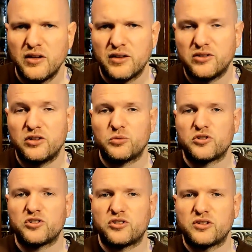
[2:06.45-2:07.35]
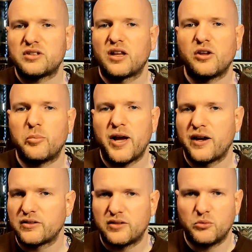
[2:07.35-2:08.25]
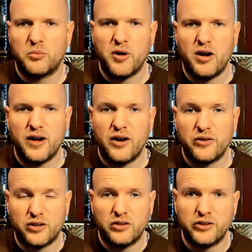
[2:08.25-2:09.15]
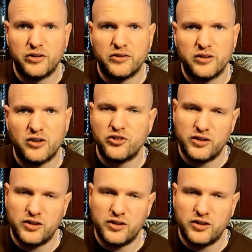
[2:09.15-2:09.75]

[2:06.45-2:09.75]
because these were just cello packs that were bought out of the clearance section.